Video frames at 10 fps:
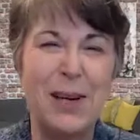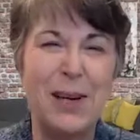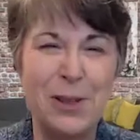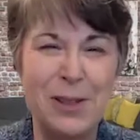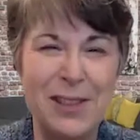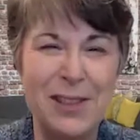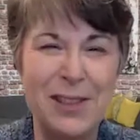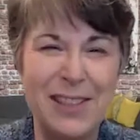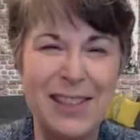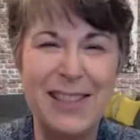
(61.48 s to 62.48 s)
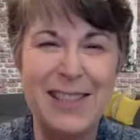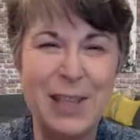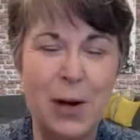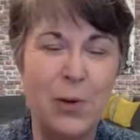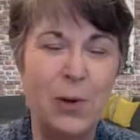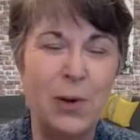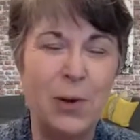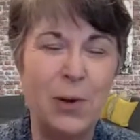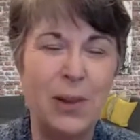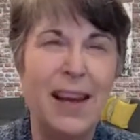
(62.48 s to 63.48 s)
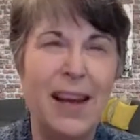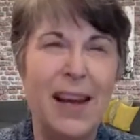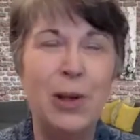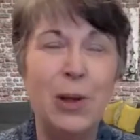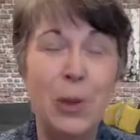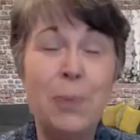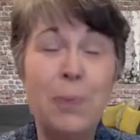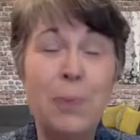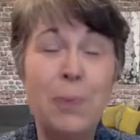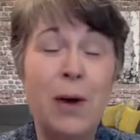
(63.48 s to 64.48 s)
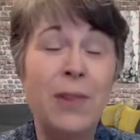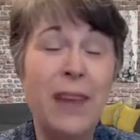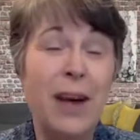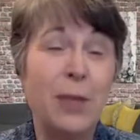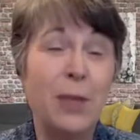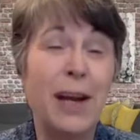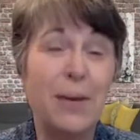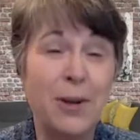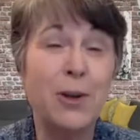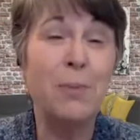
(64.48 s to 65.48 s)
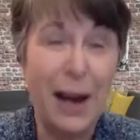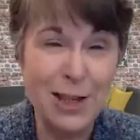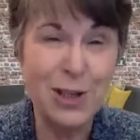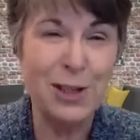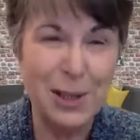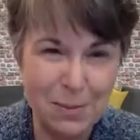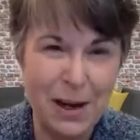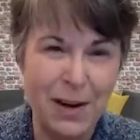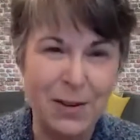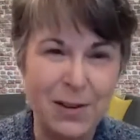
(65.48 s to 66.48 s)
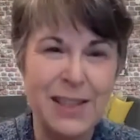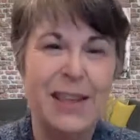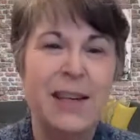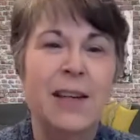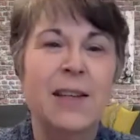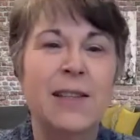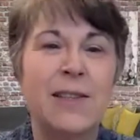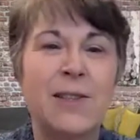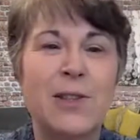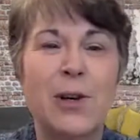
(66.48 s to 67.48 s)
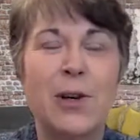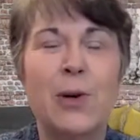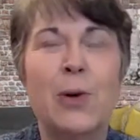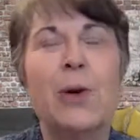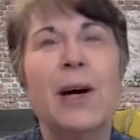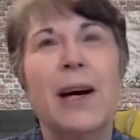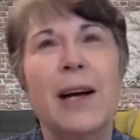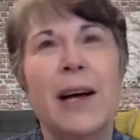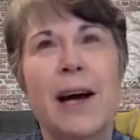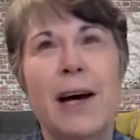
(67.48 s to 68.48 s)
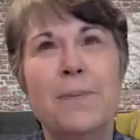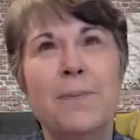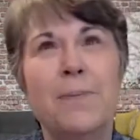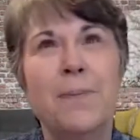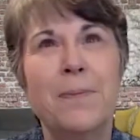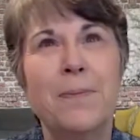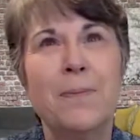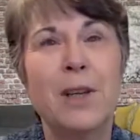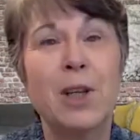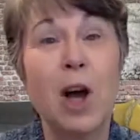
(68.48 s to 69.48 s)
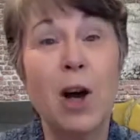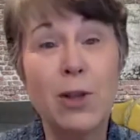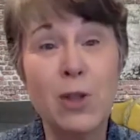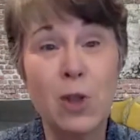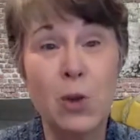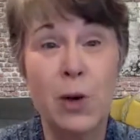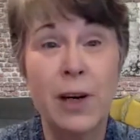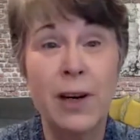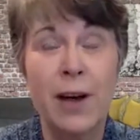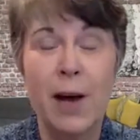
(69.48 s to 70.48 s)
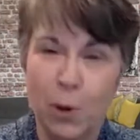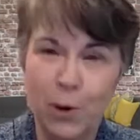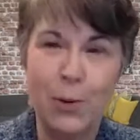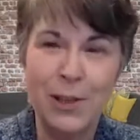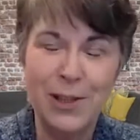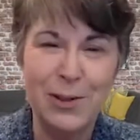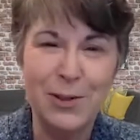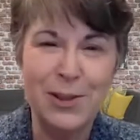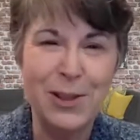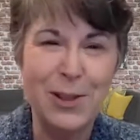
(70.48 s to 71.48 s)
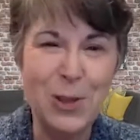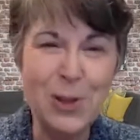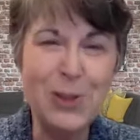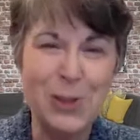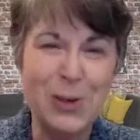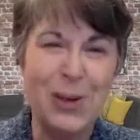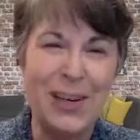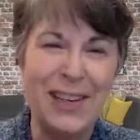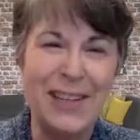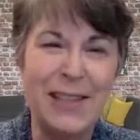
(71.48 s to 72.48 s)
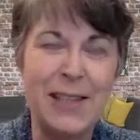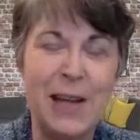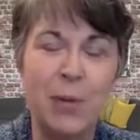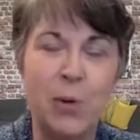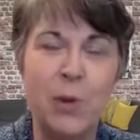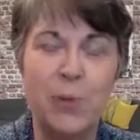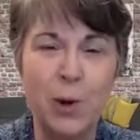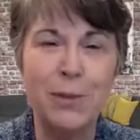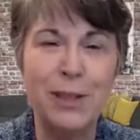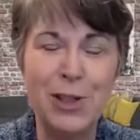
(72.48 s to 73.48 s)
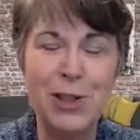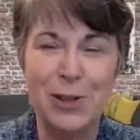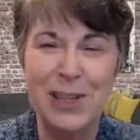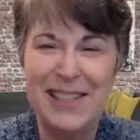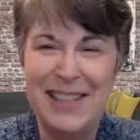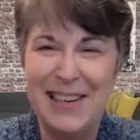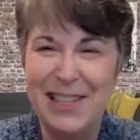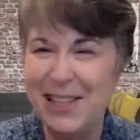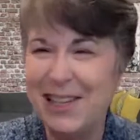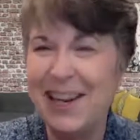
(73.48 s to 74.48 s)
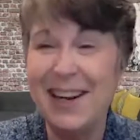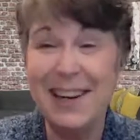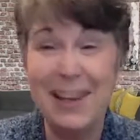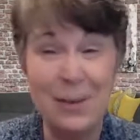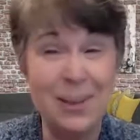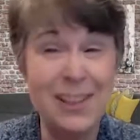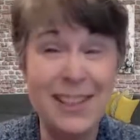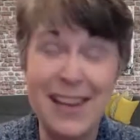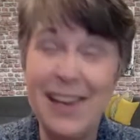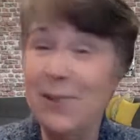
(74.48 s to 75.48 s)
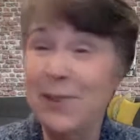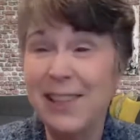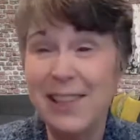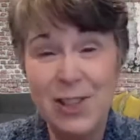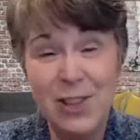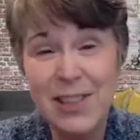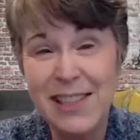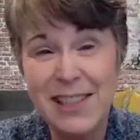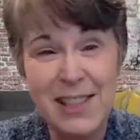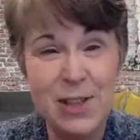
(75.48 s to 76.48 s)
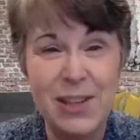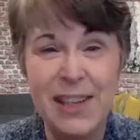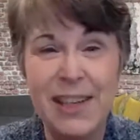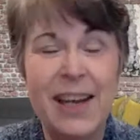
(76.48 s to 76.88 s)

the opportunity to chat with you about that which I am very passionate about. So, the long story I won't go into. The short story is I'm a reformed insurance agent and I got really tired with the insurance industry.